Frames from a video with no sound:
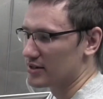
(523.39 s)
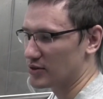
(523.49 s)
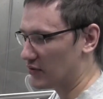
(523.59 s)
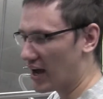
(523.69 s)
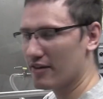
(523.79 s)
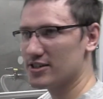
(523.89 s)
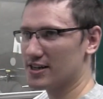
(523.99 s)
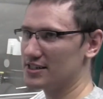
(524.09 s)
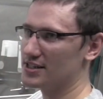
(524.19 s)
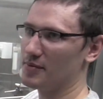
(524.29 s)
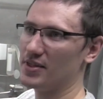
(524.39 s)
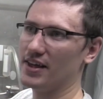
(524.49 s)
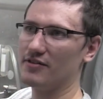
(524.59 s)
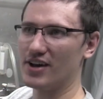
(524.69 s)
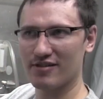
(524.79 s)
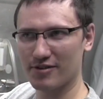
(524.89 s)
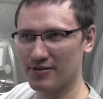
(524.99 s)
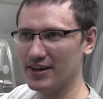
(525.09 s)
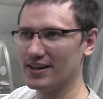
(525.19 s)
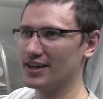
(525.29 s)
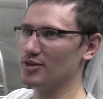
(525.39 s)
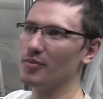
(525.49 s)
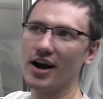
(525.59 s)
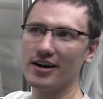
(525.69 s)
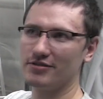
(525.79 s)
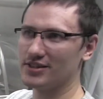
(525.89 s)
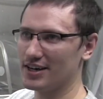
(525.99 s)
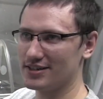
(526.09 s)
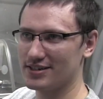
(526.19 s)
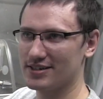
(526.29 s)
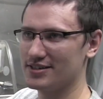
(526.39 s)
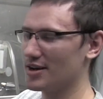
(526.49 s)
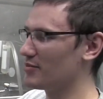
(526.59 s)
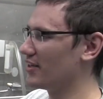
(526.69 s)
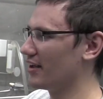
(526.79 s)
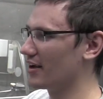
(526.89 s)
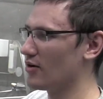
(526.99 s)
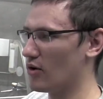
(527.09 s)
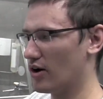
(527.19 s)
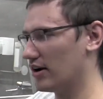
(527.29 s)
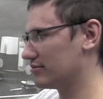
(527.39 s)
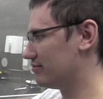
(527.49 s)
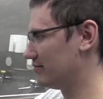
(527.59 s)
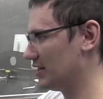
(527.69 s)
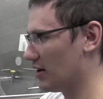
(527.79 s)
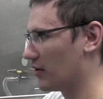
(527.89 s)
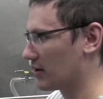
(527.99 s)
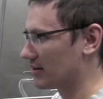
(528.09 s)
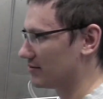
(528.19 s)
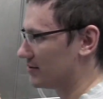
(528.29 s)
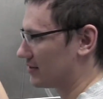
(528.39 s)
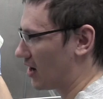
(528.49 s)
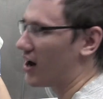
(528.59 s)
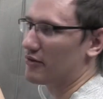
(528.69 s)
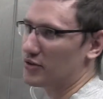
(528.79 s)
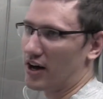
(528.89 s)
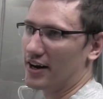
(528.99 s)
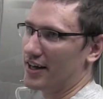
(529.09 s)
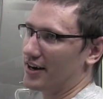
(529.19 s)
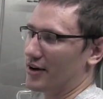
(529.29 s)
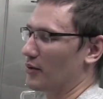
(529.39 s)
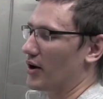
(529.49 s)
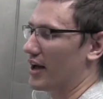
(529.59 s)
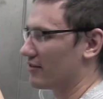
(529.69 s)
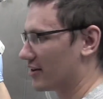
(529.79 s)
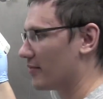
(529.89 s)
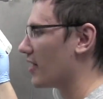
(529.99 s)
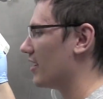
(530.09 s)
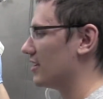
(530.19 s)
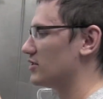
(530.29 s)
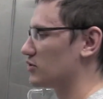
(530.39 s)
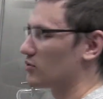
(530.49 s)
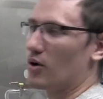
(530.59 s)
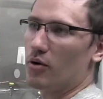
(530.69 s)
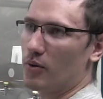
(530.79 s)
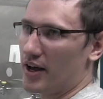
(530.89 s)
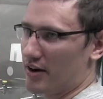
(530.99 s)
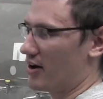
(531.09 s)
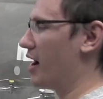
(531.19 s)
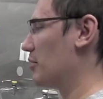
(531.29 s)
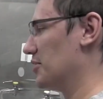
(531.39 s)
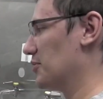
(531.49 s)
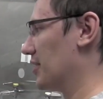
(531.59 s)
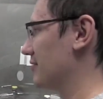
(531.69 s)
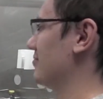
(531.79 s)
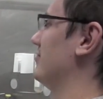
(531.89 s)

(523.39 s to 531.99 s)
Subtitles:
So if you ever touch something, if you ever feel like you might have touched something or, coughed on it or whatever, just throw it away and grab a new one.